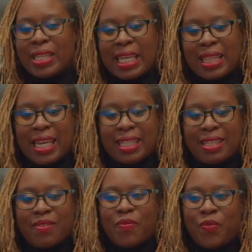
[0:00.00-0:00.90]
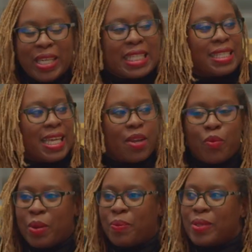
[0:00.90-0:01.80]
like that feels like
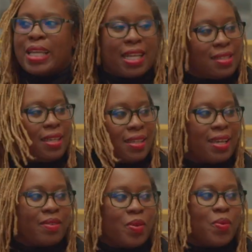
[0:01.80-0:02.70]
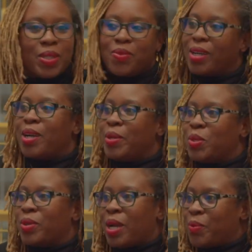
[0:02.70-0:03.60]
we're, like I said, like, you know, what the fuck are we doing?